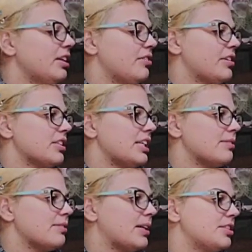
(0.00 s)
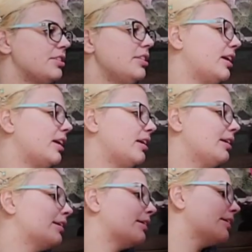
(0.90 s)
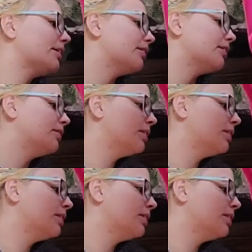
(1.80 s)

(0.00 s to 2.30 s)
in front of it so they can watch you do it. There you go.